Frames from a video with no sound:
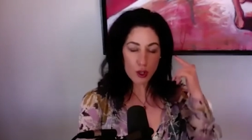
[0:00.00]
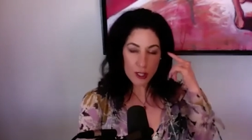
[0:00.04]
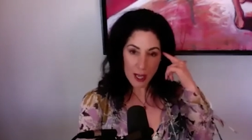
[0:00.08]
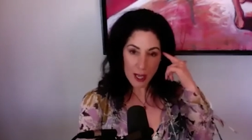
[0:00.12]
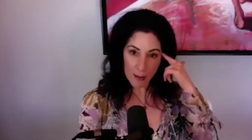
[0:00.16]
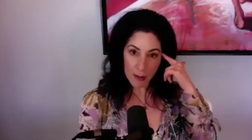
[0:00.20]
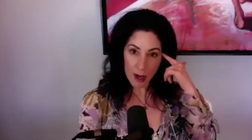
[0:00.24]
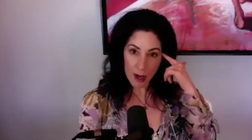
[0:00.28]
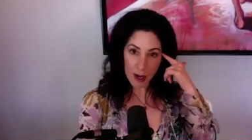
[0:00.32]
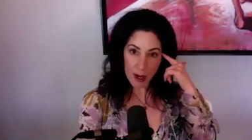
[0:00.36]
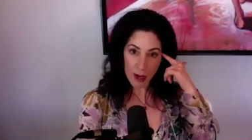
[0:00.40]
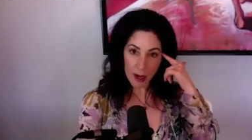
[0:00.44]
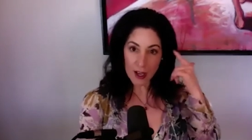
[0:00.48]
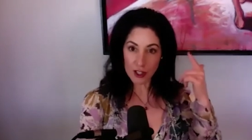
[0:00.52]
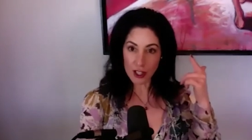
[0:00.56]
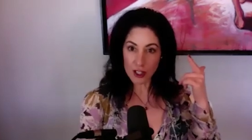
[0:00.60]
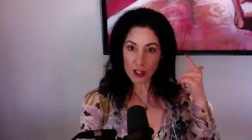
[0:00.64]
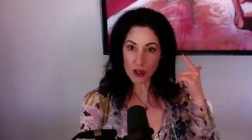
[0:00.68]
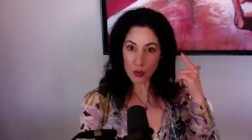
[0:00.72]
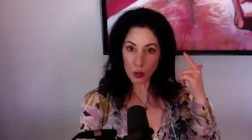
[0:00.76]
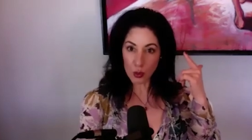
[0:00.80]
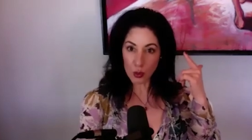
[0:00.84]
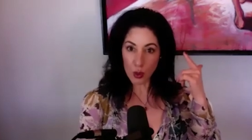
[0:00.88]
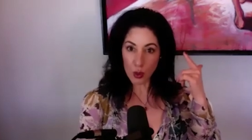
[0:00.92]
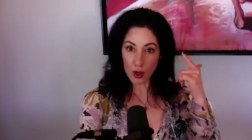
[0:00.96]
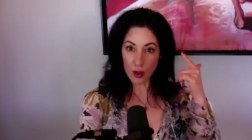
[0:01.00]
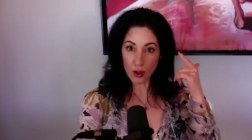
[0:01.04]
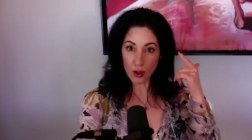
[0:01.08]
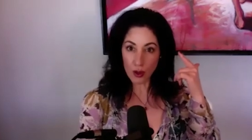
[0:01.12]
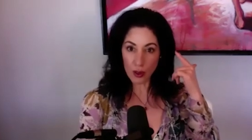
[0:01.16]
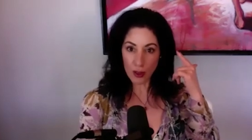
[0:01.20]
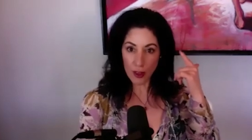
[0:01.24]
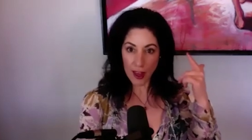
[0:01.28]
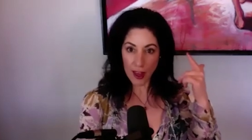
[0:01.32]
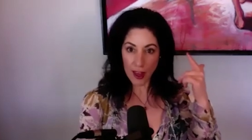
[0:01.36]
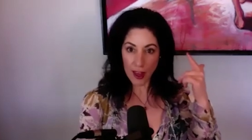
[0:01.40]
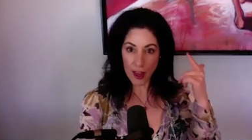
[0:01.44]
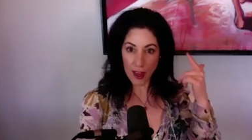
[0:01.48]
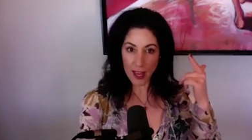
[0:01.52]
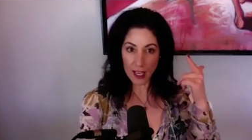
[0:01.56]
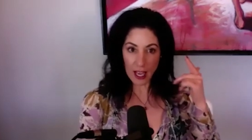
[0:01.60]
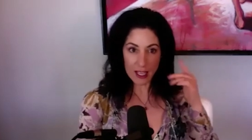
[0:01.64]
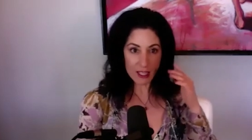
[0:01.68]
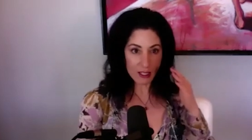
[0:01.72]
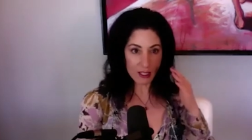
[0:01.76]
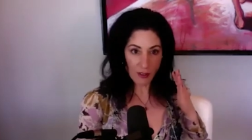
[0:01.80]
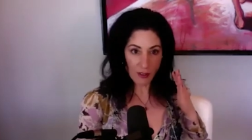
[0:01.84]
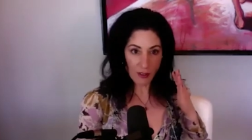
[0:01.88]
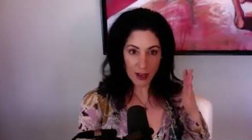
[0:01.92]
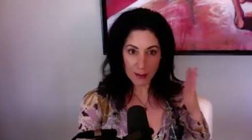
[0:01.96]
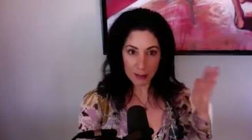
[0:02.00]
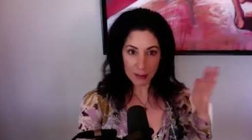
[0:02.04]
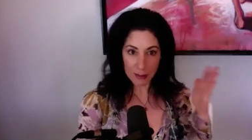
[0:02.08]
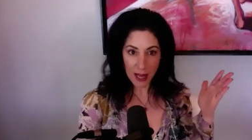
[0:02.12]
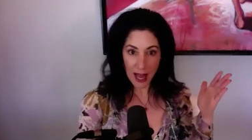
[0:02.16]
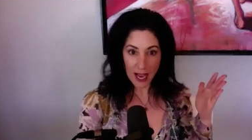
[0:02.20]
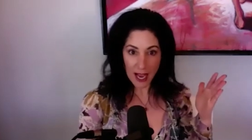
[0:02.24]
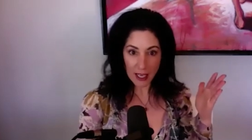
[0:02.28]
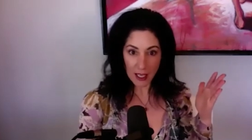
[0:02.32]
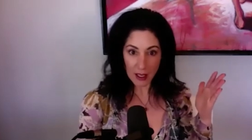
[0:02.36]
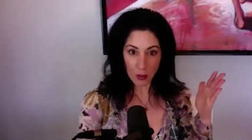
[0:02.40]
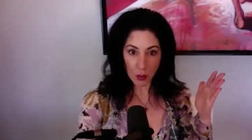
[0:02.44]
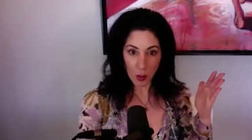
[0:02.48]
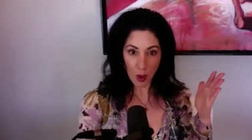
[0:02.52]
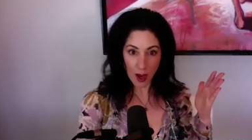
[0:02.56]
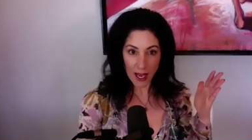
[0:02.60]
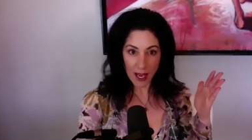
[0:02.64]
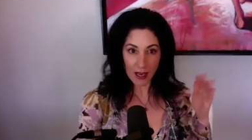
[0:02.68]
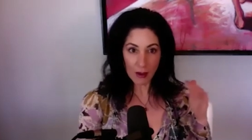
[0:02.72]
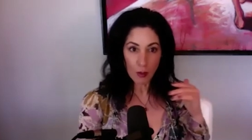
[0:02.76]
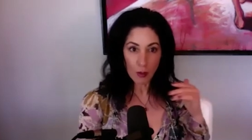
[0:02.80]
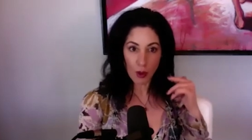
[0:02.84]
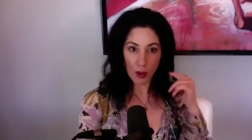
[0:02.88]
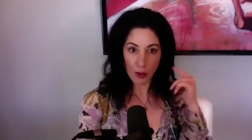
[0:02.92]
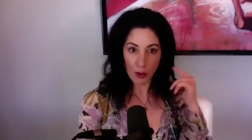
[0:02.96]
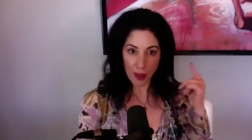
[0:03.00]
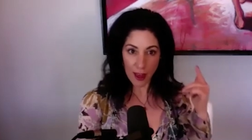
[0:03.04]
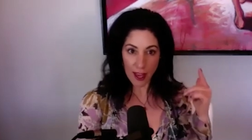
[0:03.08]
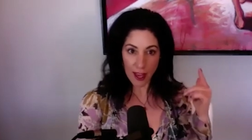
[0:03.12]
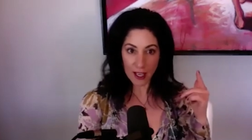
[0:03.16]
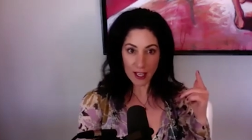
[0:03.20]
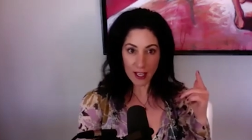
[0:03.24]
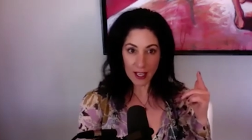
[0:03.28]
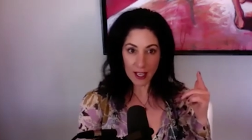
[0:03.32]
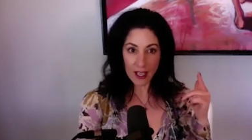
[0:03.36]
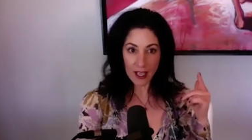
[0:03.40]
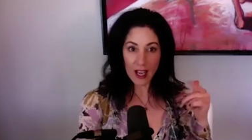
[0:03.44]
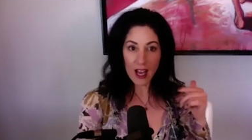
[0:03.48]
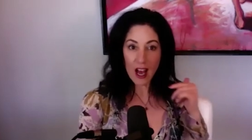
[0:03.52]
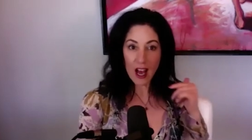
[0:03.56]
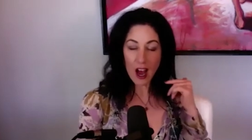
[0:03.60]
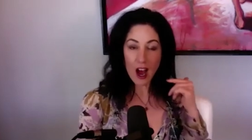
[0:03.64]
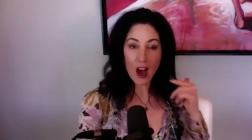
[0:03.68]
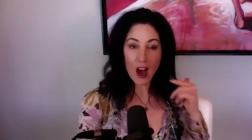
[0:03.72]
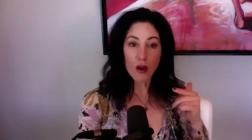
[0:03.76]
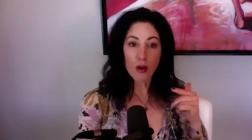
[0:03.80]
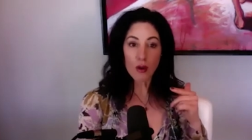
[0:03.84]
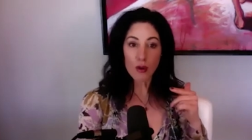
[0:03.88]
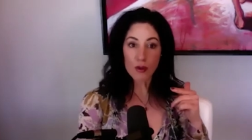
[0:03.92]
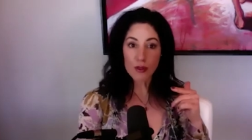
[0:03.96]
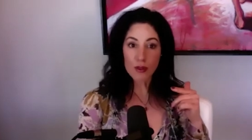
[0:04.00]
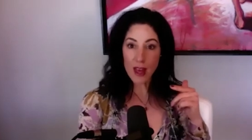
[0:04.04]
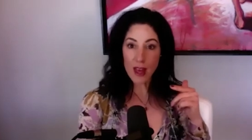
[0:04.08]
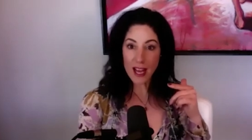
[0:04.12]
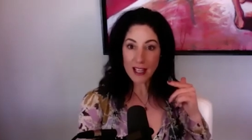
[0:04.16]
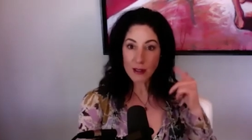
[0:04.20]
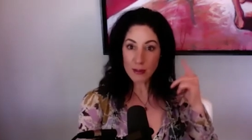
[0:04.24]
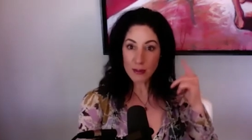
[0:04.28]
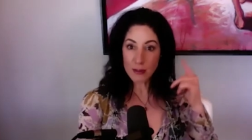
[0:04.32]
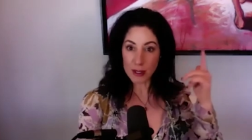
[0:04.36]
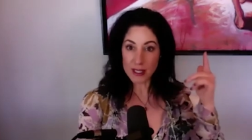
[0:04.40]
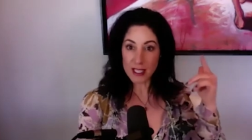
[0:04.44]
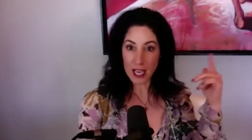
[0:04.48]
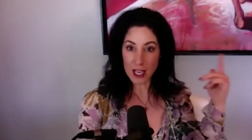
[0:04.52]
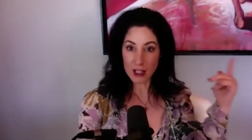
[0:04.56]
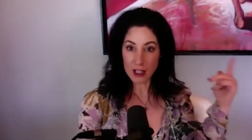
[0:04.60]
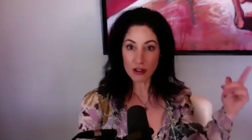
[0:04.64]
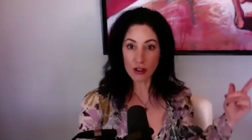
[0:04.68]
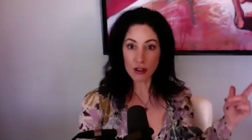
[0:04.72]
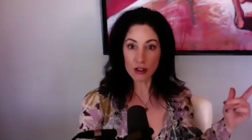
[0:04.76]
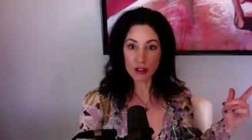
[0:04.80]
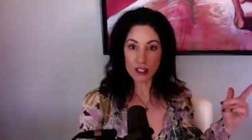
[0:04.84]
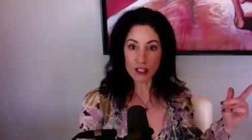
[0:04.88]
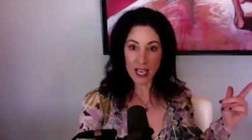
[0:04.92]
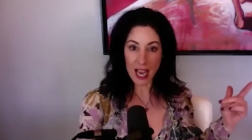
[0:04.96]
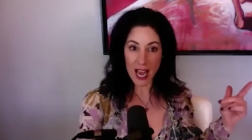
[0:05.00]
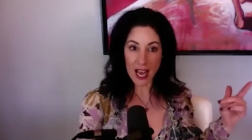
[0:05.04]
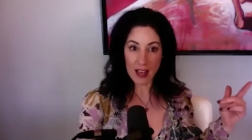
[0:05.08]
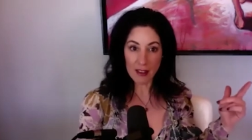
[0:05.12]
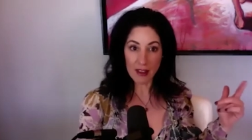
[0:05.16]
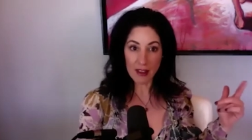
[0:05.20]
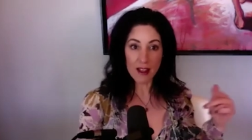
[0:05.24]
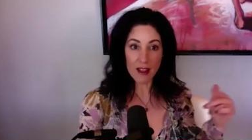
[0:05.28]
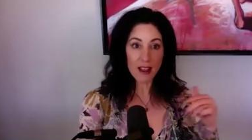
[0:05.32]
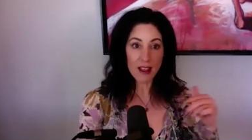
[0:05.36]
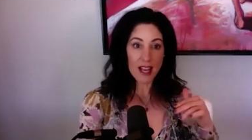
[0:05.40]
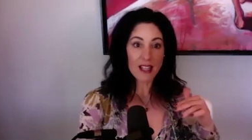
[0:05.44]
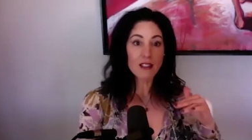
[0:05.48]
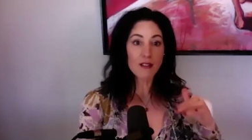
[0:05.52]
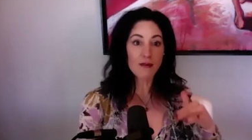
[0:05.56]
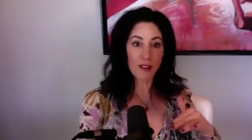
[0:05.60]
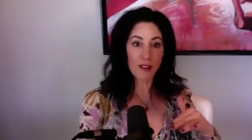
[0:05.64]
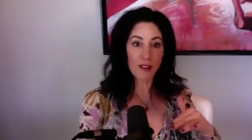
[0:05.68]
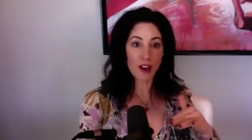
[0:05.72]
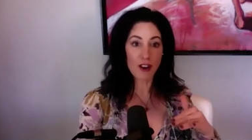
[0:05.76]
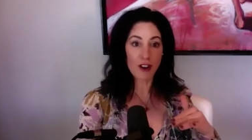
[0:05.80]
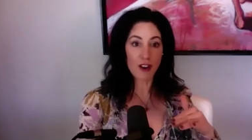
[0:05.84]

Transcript: your subconscious will think, it's very black and white, will think, oh, that's potential death. Let's